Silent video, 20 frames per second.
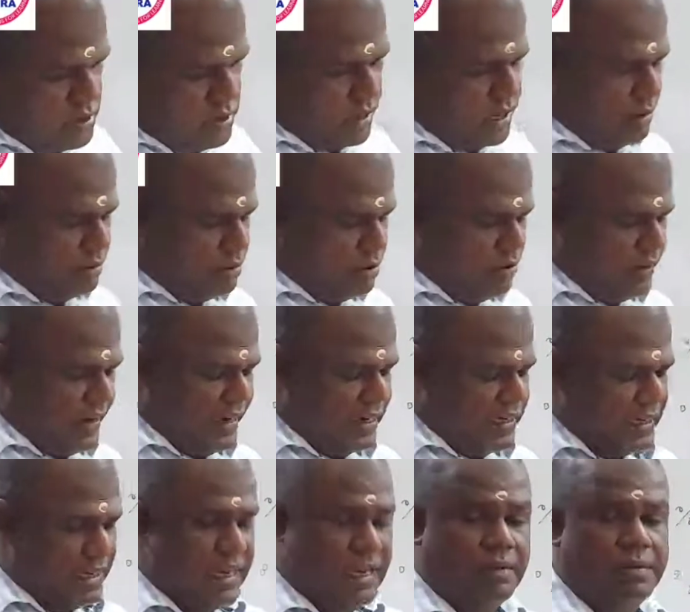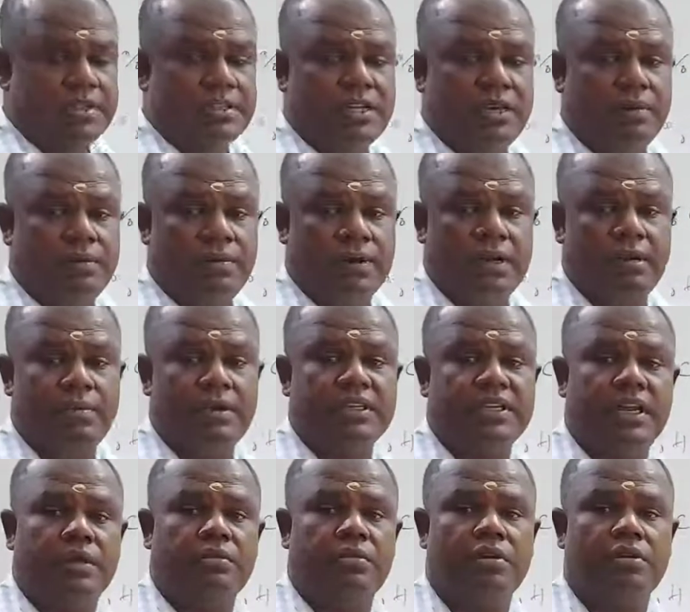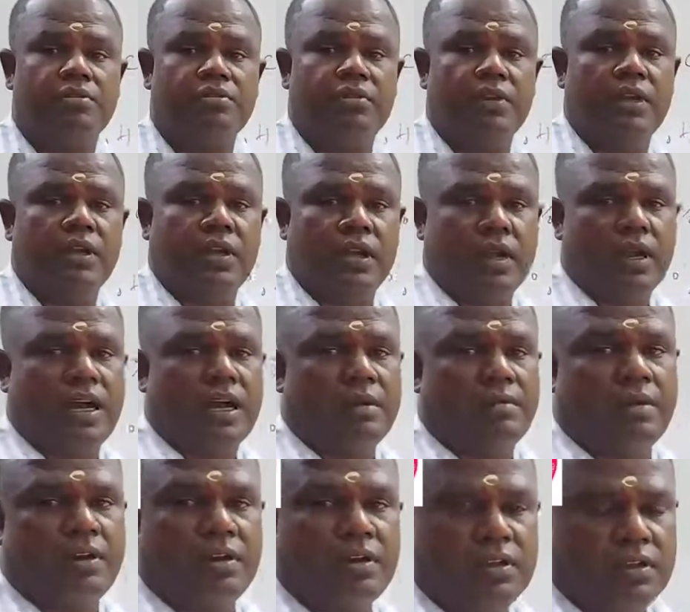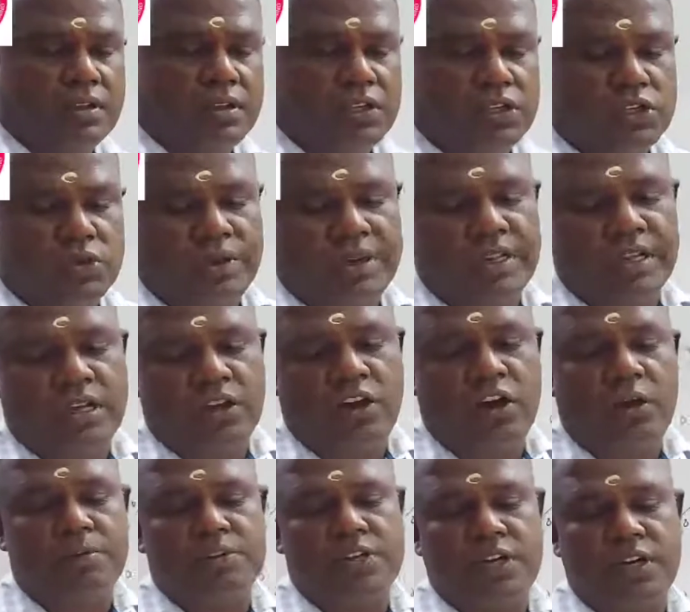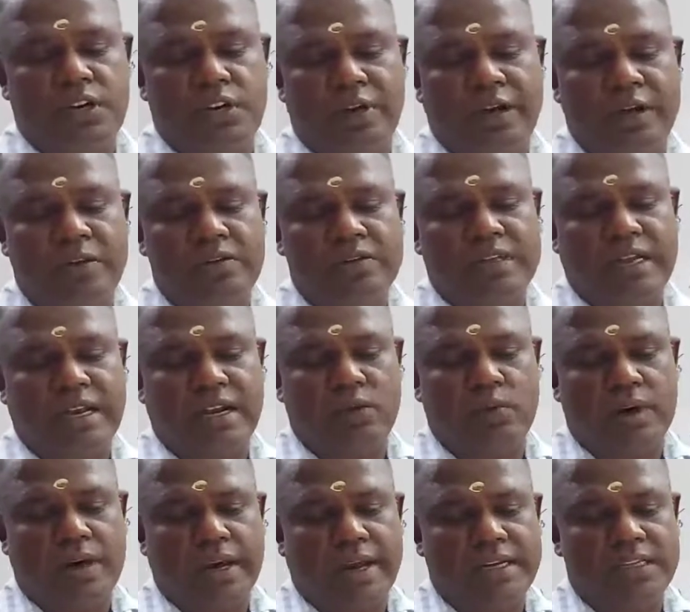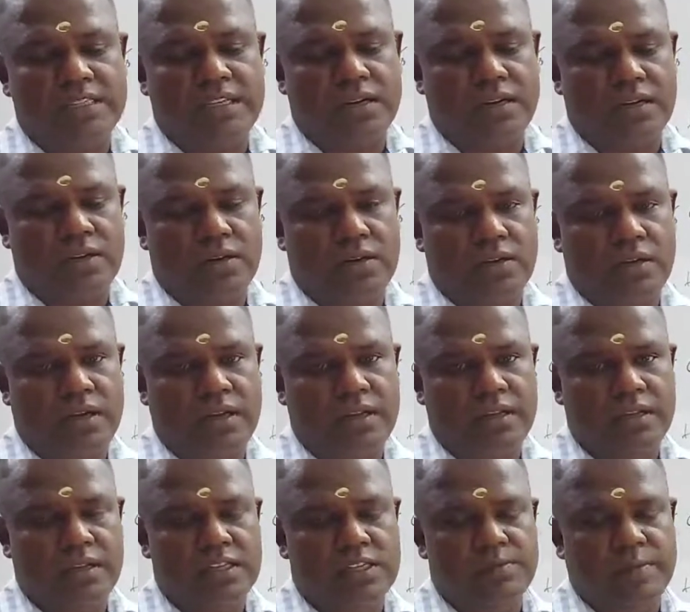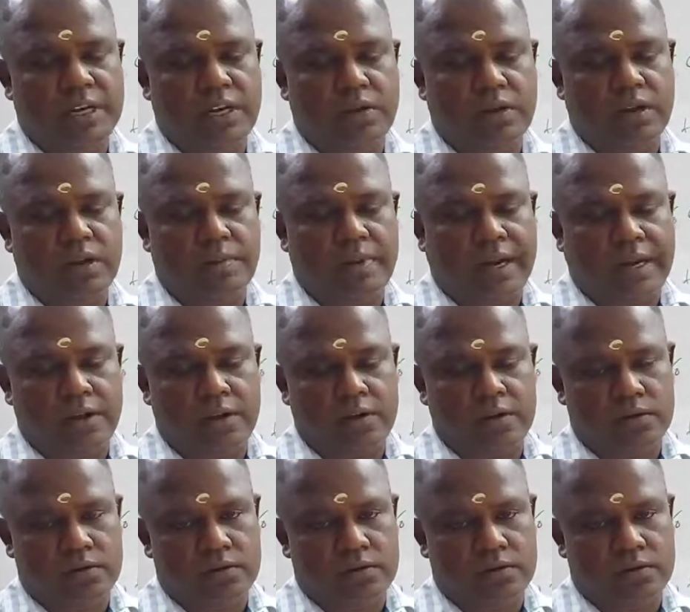Number of hydrogen atom is double the number of carbon. So in the option you have to select one answer in this particular pattern.